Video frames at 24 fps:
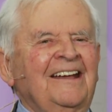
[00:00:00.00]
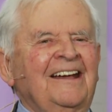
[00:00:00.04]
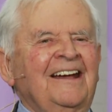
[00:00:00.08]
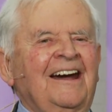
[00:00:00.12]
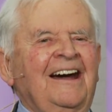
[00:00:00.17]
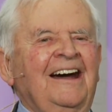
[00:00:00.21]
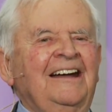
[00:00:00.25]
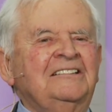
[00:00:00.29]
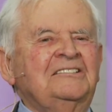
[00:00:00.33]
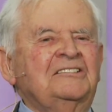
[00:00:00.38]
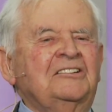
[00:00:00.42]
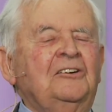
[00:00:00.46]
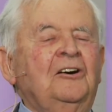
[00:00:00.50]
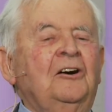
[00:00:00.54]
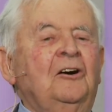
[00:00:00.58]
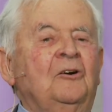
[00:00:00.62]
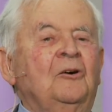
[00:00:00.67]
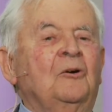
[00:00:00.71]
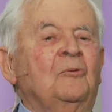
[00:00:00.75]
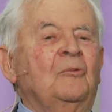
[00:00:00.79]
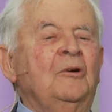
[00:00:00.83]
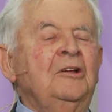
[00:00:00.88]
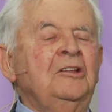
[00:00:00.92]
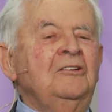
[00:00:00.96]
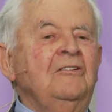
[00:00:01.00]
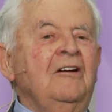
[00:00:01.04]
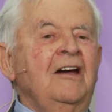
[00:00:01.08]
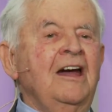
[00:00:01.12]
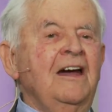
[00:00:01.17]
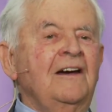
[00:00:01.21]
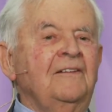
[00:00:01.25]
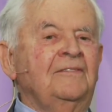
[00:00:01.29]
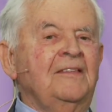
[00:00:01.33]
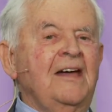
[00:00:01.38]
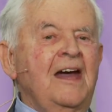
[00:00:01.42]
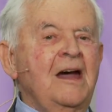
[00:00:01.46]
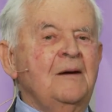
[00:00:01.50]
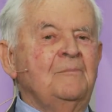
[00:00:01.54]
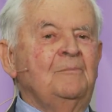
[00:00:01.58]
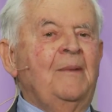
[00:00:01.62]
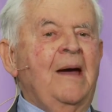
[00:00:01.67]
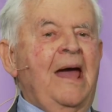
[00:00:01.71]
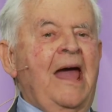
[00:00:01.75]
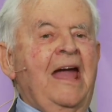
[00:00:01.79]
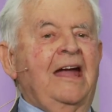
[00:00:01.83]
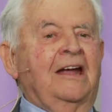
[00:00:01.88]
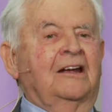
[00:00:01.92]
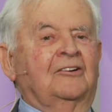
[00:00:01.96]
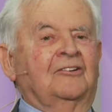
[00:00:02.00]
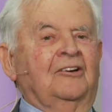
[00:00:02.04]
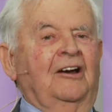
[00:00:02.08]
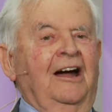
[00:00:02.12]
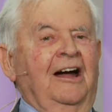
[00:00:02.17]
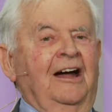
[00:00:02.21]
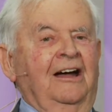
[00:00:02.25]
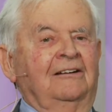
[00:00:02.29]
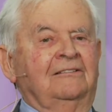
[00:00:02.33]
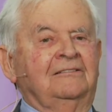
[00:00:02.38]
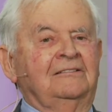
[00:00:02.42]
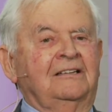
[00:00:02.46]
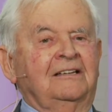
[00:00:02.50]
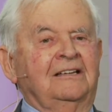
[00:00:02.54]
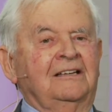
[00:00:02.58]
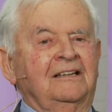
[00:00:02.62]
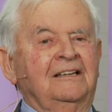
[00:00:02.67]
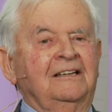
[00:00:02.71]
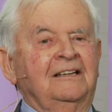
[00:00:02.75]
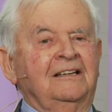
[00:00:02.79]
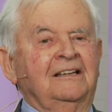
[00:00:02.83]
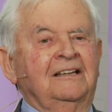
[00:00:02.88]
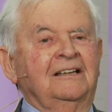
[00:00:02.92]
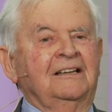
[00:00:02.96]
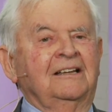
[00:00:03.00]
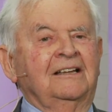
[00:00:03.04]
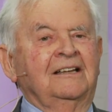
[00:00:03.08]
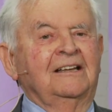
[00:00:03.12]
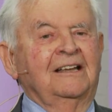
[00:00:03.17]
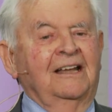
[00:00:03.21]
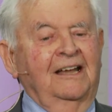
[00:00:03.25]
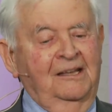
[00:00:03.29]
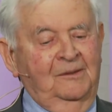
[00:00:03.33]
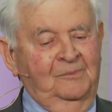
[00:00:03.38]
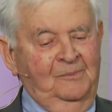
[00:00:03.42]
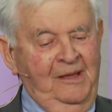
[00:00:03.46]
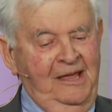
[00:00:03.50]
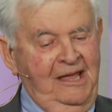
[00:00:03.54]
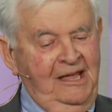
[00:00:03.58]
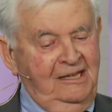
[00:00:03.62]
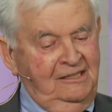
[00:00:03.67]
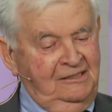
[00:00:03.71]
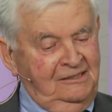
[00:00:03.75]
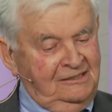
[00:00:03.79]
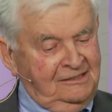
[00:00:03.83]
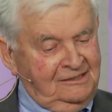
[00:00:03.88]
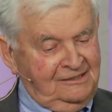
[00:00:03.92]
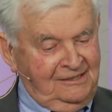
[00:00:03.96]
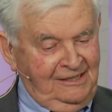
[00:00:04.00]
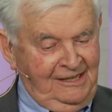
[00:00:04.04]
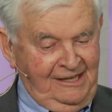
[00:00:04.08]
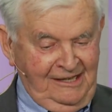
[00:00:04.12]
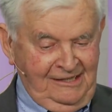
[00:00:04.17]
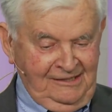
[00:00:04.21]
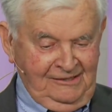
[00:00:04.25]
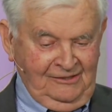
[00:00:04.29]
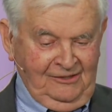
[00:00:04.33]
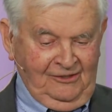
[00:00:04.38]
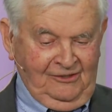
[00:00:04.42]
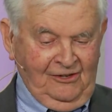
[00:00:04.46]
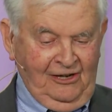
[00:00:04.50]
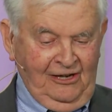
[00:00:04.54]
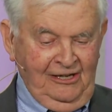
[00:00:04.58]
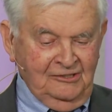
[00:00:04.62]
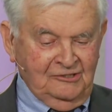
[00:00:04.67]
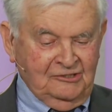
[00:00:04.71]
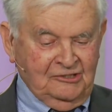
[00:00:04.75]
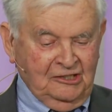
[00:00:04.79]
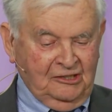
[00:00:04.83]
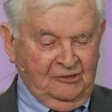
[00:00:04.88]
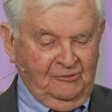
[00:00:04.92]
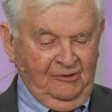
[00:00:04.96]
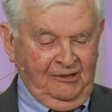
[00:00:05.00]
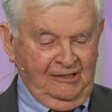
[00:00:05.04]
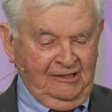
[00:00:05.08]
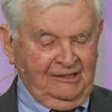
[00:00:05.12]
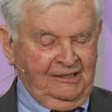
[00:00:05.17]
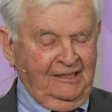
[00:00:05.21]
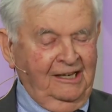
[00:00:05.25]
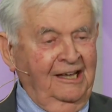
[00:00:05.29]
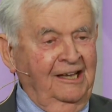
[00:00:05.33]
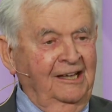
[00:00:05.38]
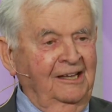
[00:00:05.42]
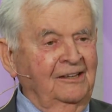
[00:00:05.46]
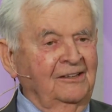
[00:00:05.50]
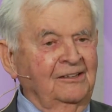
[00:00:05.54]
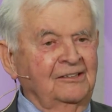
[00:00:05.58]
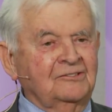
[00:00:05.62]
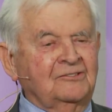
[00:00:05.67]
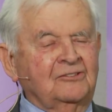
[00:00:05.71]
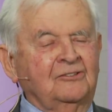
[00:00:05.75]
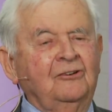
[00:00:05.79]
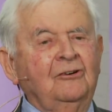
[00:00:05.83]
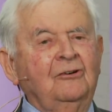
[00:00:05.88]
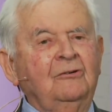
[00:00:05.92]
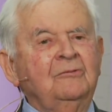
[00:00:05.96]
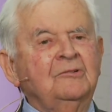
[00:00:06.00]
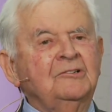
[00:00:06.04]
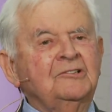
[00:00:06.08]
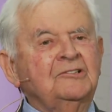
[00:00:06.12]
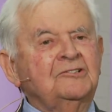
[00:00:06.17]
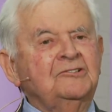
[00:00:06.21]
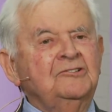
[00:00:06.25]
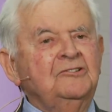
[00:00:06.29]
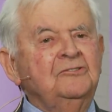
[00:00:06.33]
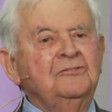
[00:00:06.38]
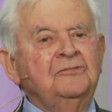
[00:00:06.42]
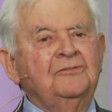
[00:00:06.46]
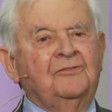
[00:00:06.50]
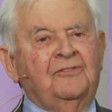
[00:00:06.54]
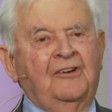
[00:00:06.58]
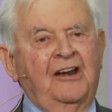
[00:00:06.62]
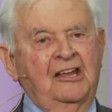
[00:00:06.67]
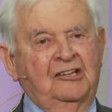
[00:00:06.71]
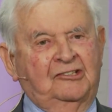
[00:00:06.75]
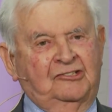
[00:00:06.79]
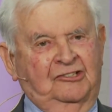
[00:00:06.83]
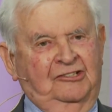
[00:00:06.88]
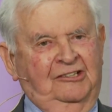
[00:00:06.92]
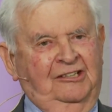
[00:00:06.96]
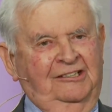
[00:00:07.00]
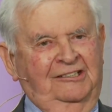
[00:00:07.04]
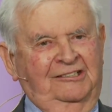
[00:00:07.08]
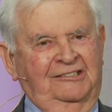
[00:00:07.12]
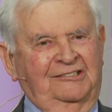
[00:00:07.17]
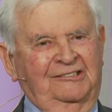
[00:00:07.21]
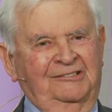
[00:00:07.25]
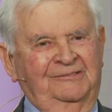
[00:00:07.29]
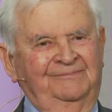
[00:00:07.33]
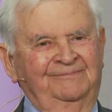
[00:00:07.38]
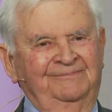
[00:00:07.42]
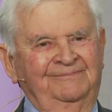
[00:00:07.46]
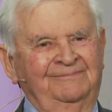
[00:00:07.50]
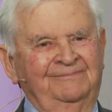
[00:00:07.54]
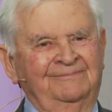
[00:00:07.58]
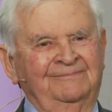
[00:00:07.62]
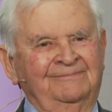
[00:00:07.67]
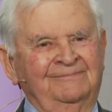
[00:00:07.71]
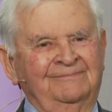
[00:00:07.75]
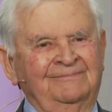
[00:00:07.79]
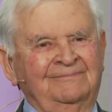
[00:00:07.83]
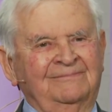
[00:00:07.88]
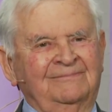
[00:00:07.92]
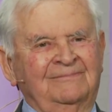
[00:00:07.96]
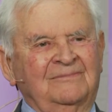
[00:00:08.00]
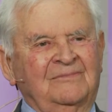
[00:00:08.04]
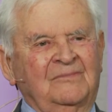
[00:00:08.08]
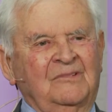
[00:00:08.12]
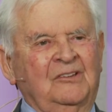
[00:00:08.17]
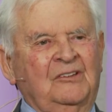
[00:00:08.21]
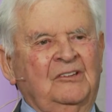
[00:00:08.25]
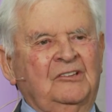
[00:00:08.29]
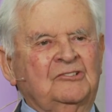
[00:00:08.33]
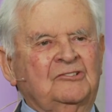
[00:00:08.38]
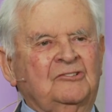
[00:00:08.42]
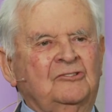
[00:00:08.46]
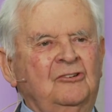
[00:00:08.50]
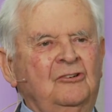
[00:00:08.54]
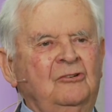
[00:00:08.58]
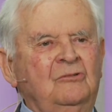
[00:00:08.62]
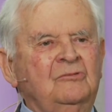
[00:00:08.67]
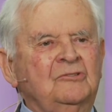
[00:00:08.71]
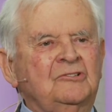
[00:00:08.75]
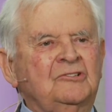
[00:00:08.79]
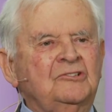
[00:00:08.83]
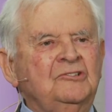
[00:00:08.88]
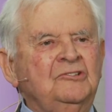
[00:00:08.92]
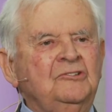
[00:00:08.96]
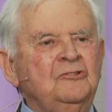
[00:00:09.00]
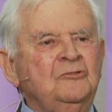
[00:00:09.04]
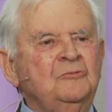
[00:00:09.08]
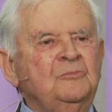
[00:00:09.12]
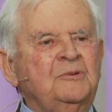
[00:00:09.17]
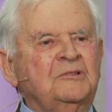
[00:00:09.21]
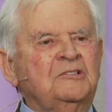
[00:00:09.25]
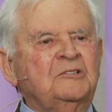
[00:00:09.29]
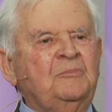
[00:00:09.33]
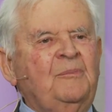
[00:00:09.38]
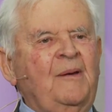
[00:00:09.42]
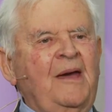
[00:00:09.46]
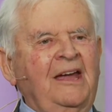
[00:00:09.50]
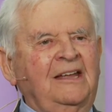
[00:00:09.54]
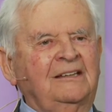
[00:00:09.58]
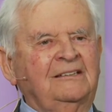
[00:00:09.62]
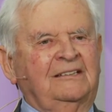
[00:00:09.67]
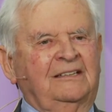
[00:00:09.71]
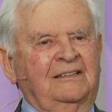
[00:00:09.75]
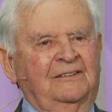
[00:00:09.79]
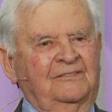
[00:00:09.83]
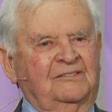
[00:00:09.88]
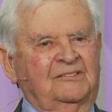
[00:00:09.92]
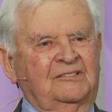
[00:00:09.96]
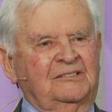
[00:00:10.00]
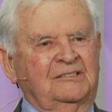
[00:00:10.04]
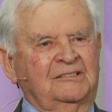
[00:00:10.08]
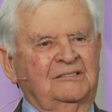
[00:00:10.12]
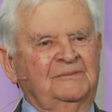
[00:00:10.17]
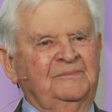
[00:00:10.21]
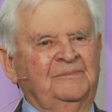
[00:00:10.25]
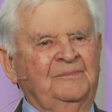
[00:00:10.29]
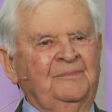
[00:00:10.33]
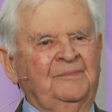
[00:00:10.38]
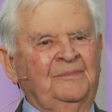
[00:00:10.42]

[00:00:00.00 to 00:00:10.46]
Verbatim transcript: And so when you have that background, it means that consequently there's always new freshness. There's always new perspectives.